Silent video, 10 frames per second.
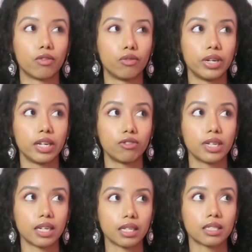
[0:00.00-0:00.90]

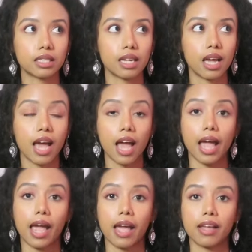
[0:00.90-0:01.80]
reread it
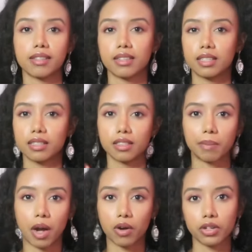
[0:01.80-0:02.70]
and did
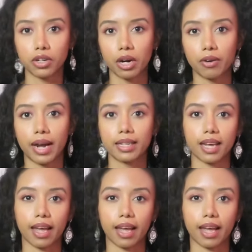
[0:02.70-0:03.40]
some autocorrect,